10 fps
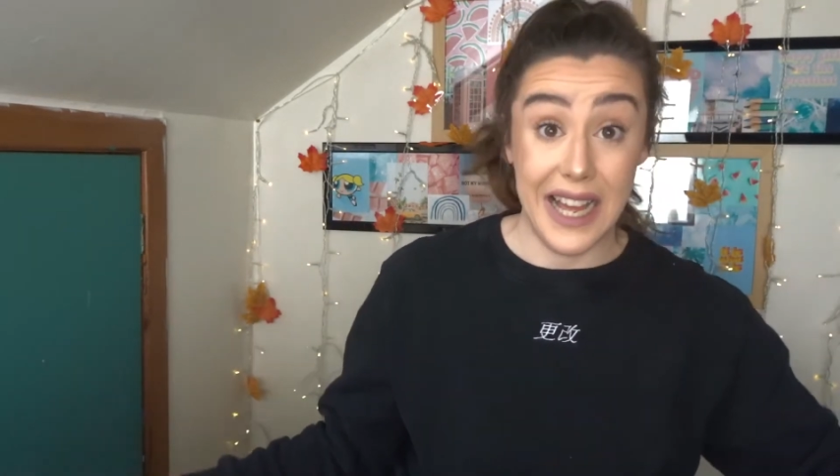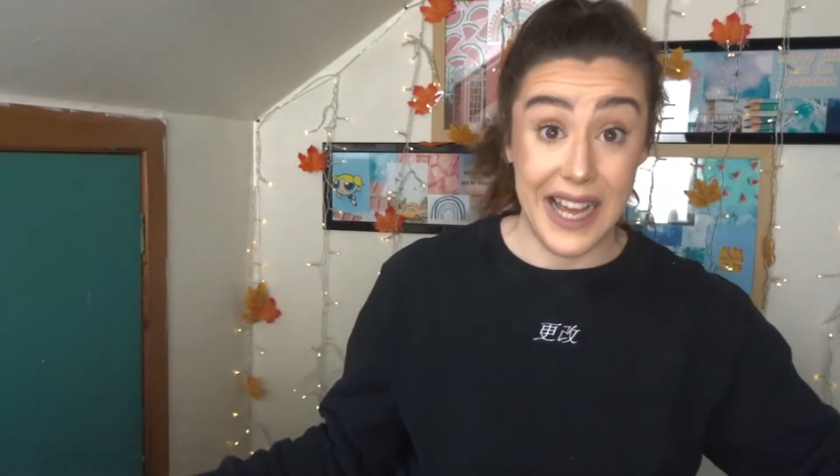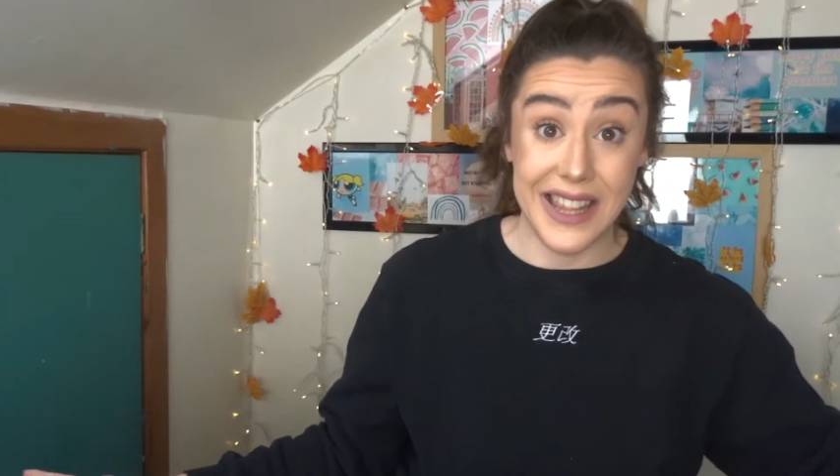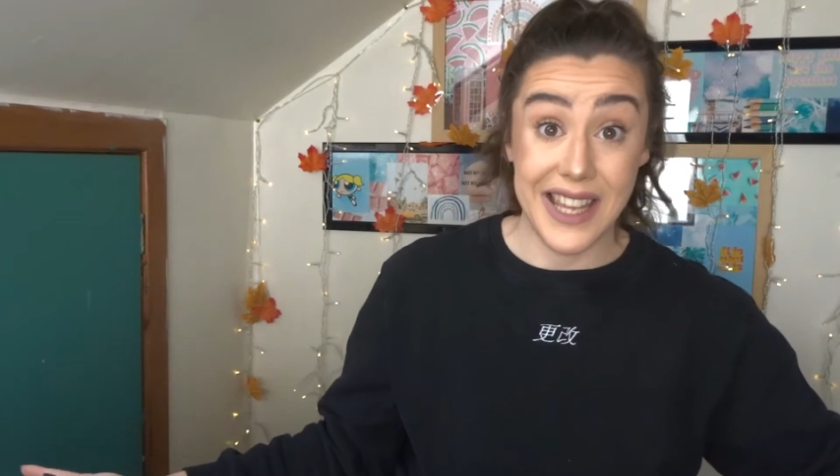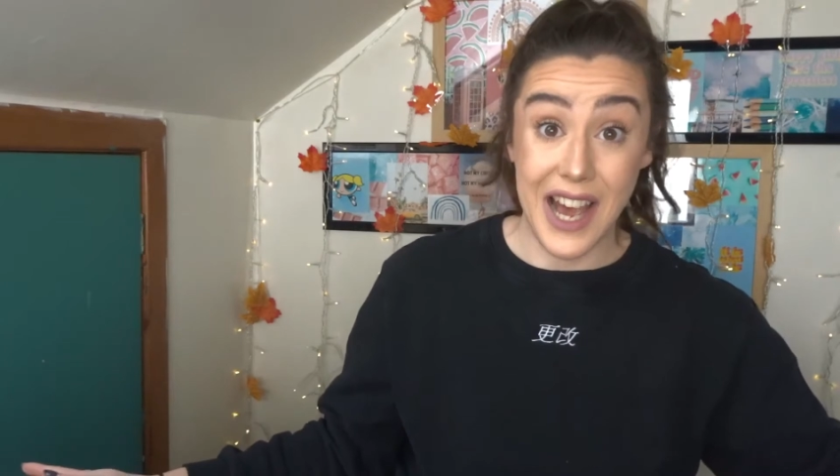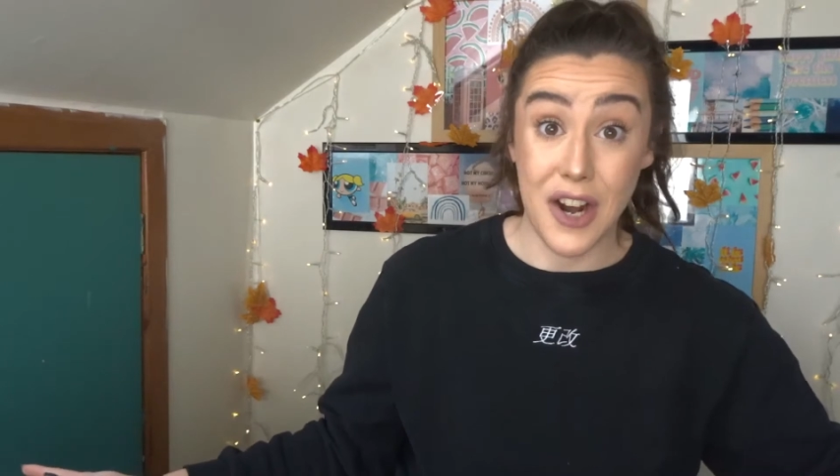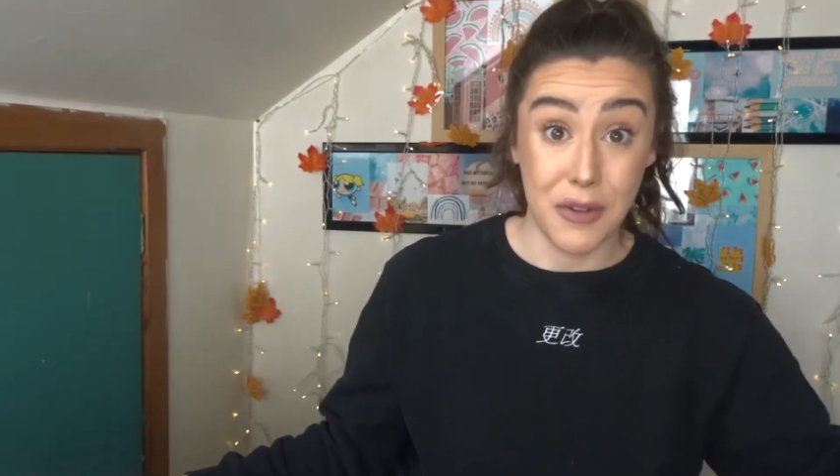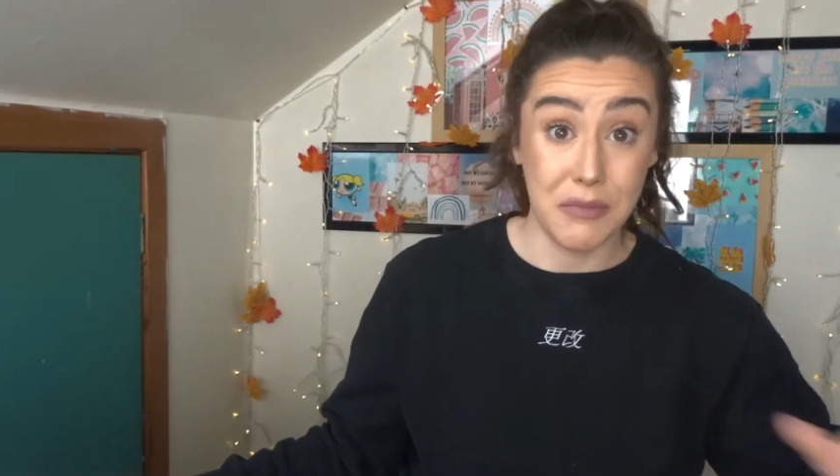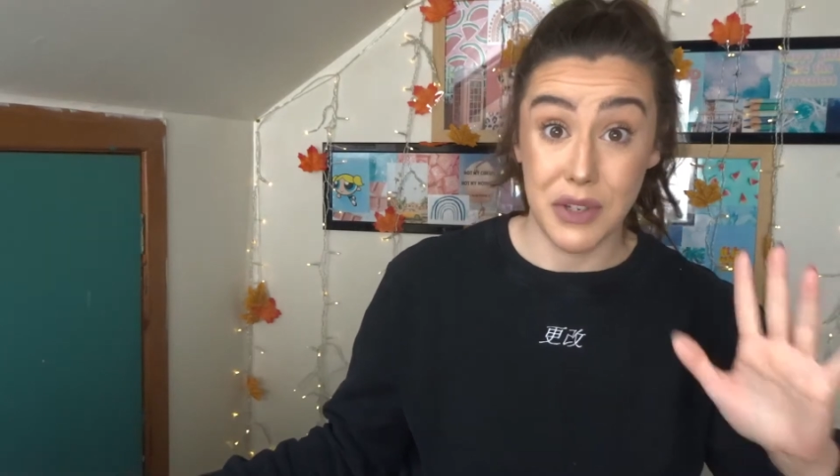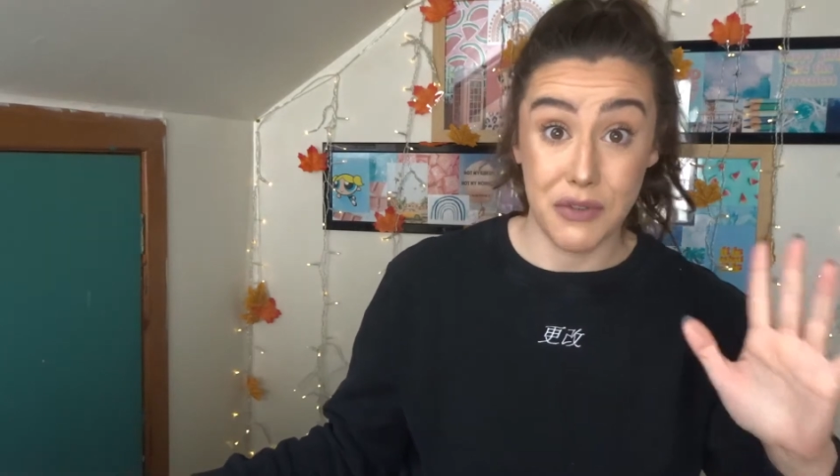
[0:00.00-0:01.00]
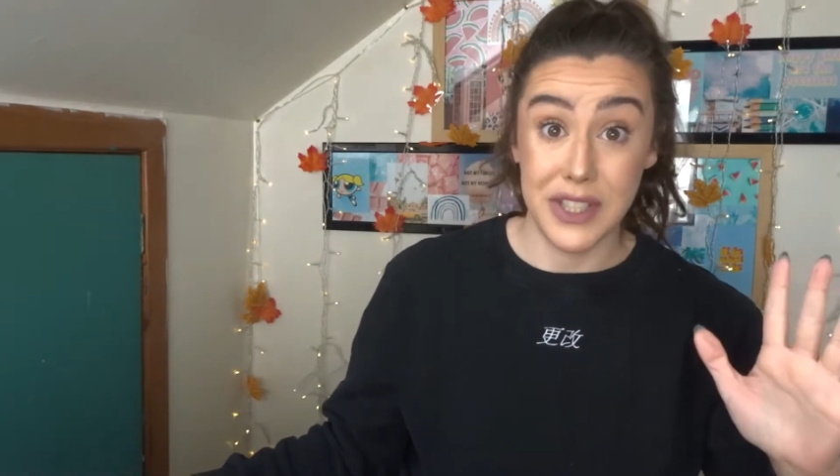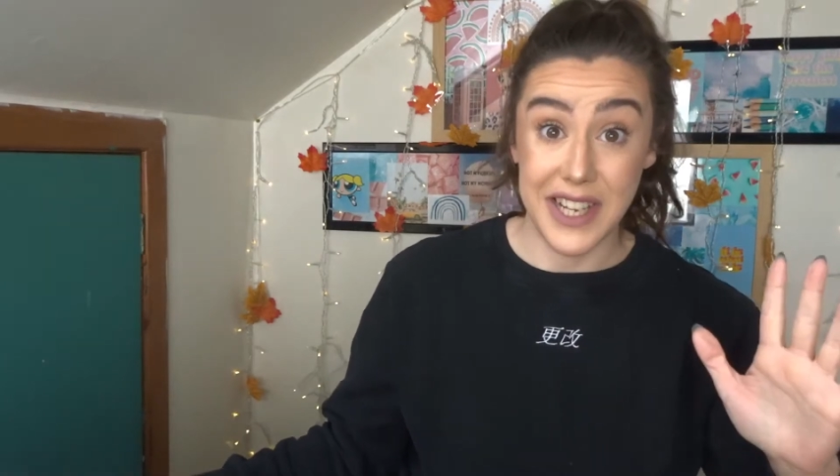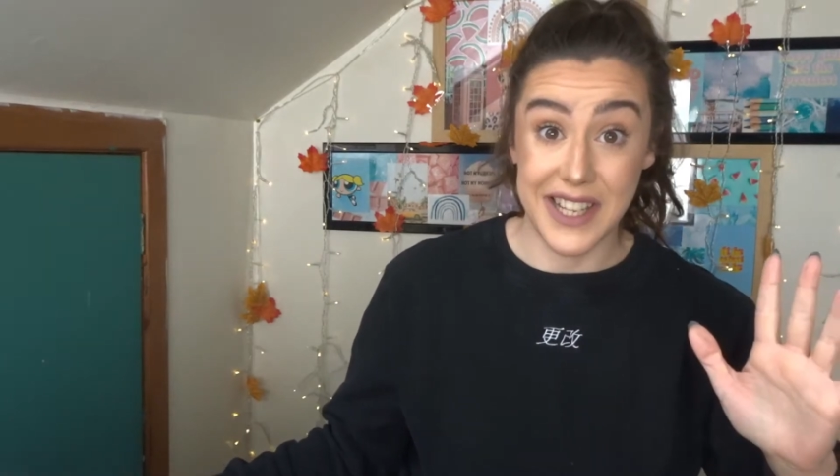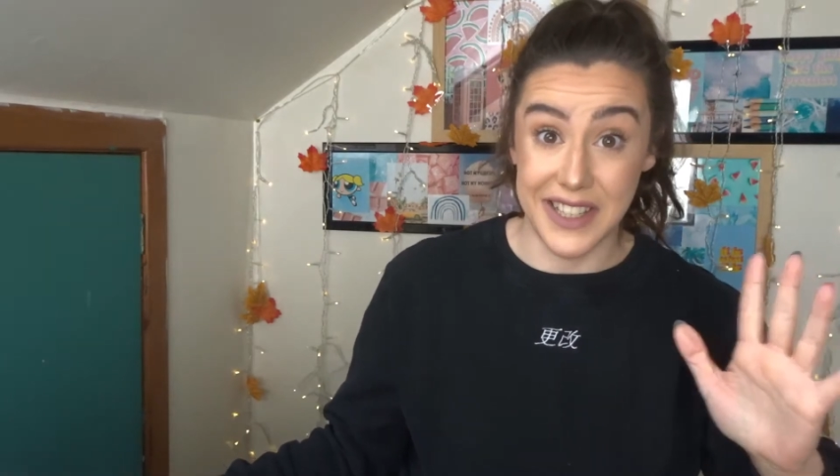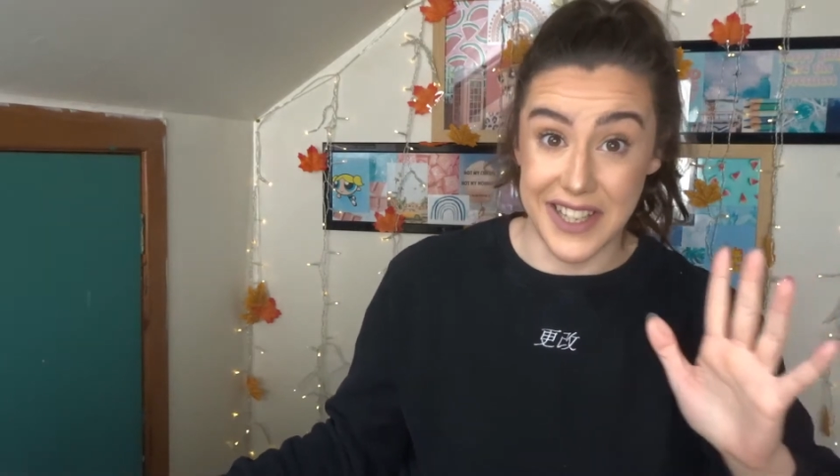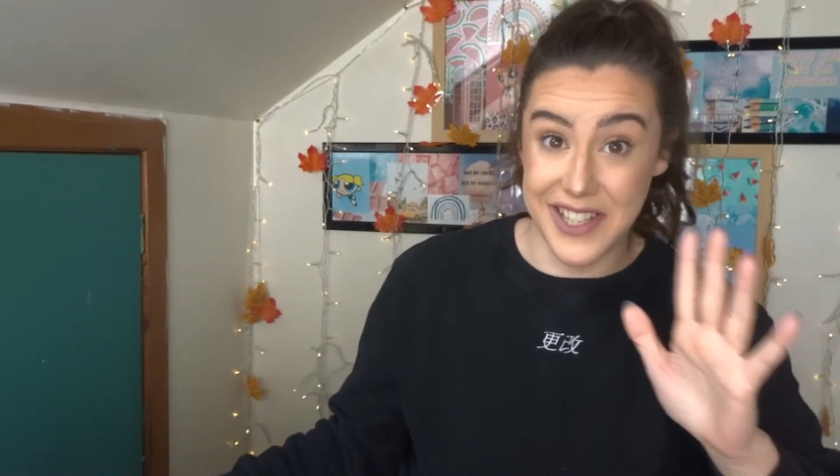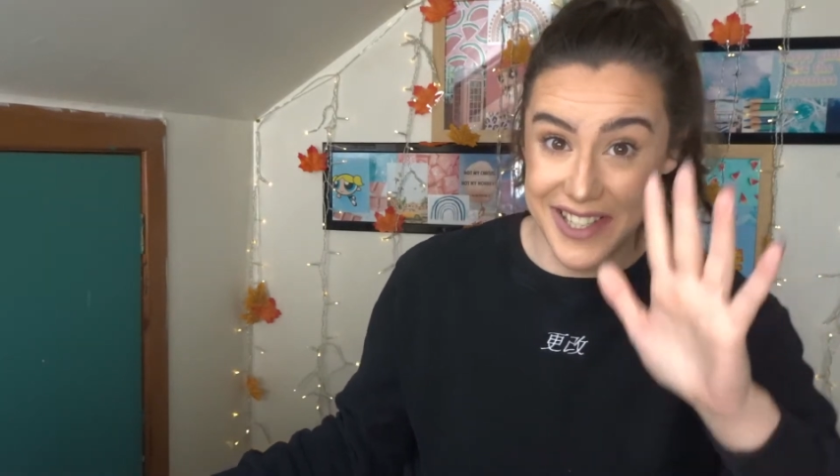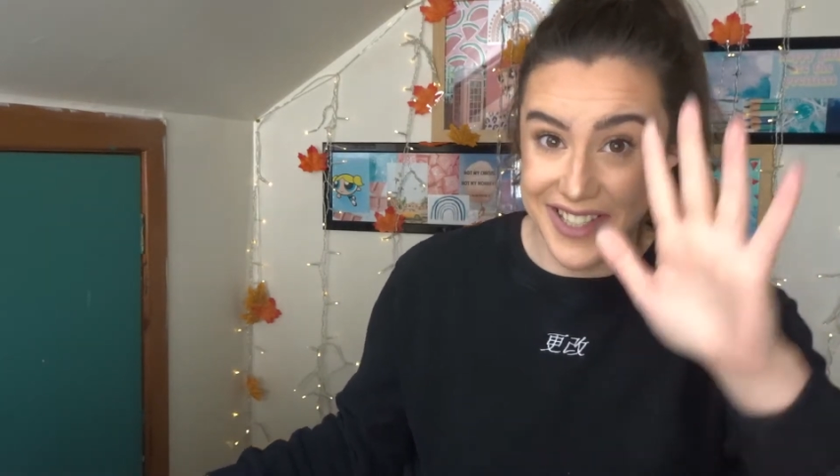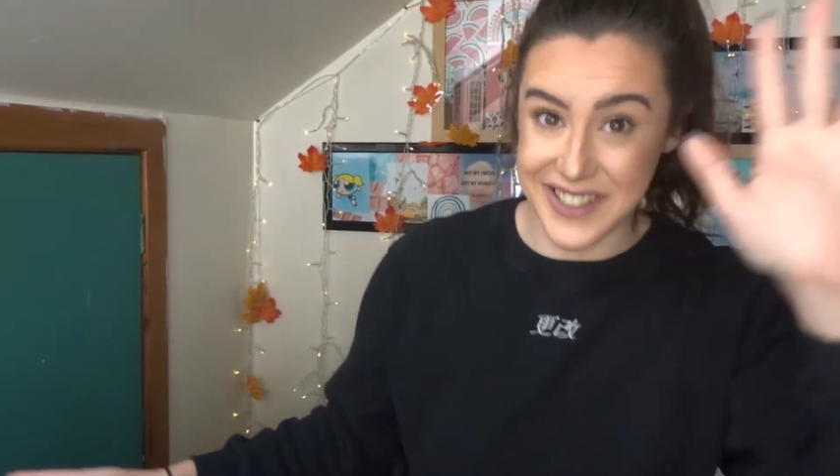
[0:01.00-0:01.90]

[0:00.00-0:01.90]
And they're ridiculous.